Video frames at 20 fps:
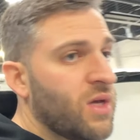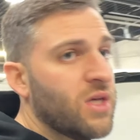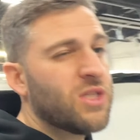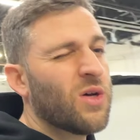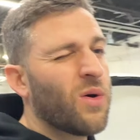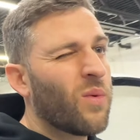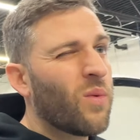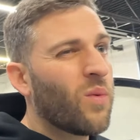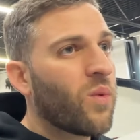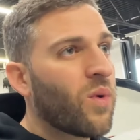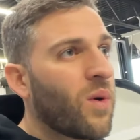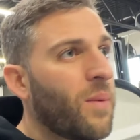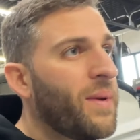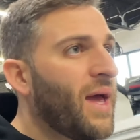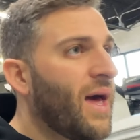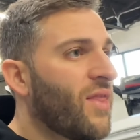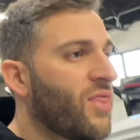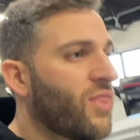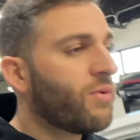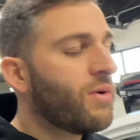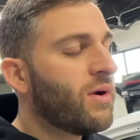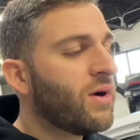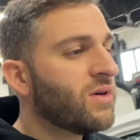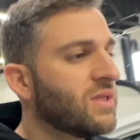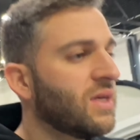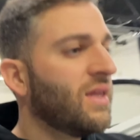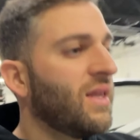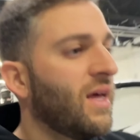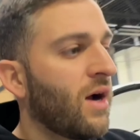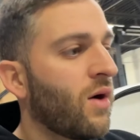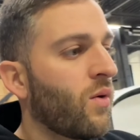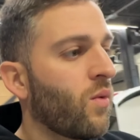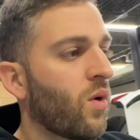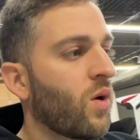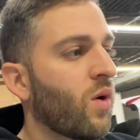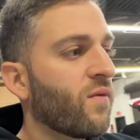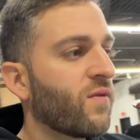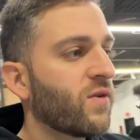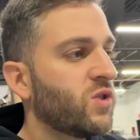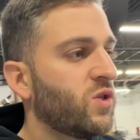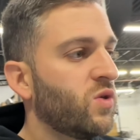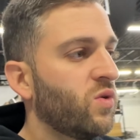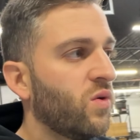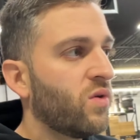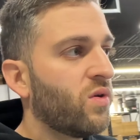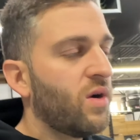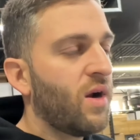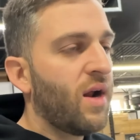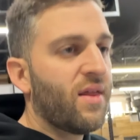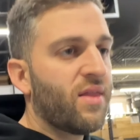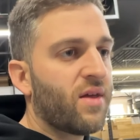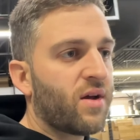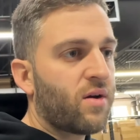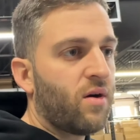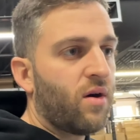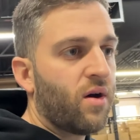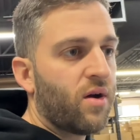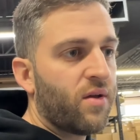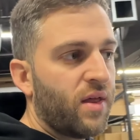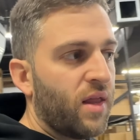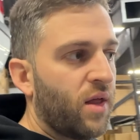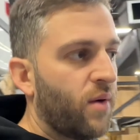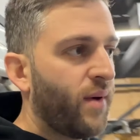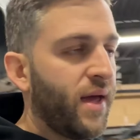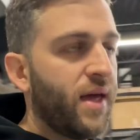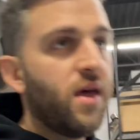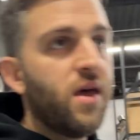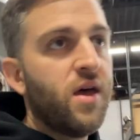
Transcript: so we'll be at 300 something there. We're over 200 out of the car the other way.